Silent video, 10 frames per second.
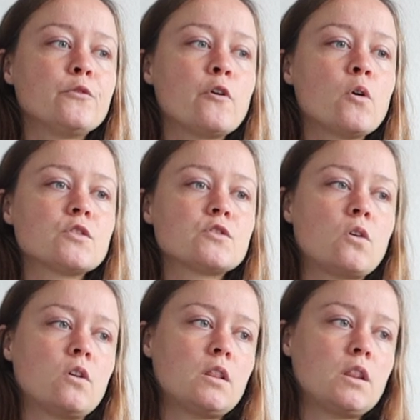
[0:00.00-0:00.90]
focused
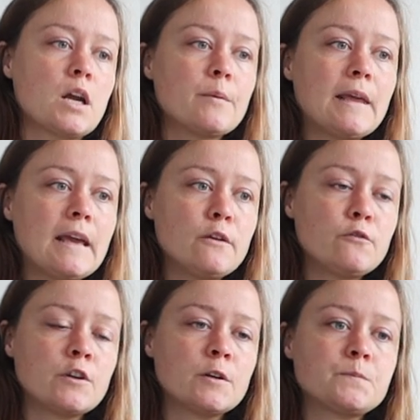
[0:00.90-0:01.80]
on their
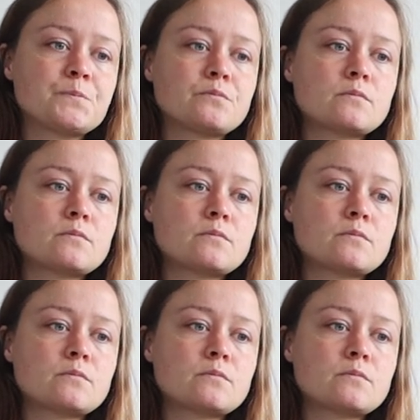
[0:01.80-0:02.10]
behavior